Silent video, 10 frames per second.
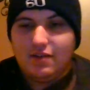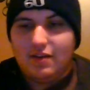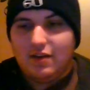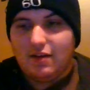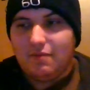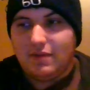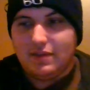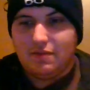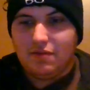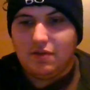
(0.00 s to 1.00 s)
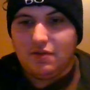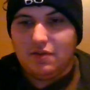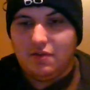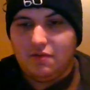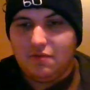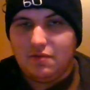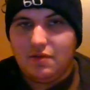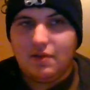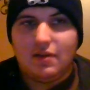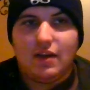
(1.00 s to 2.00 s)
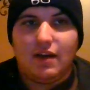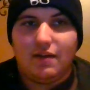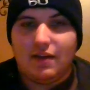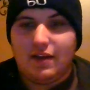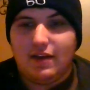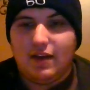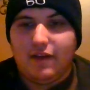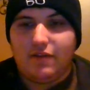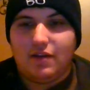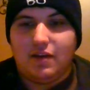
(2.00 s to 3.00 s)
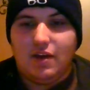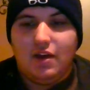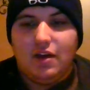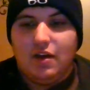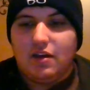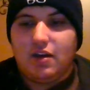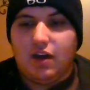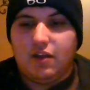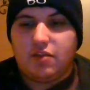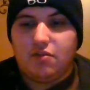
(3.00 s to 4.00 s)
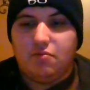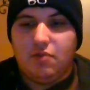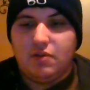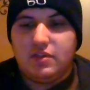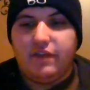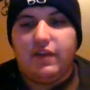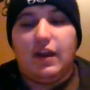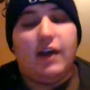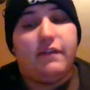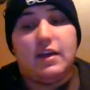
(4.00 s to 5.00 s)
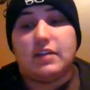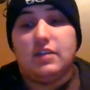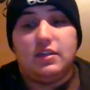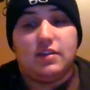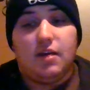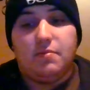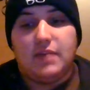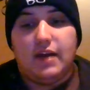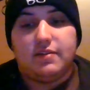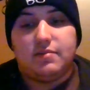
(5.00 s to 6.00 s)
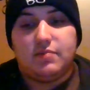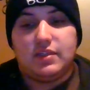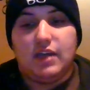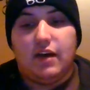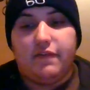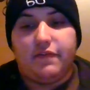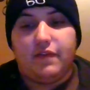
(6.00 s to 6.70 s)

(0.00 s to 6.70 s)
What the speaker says: As you all know, I've already gone through most of it. I've actually dumped out some stuff.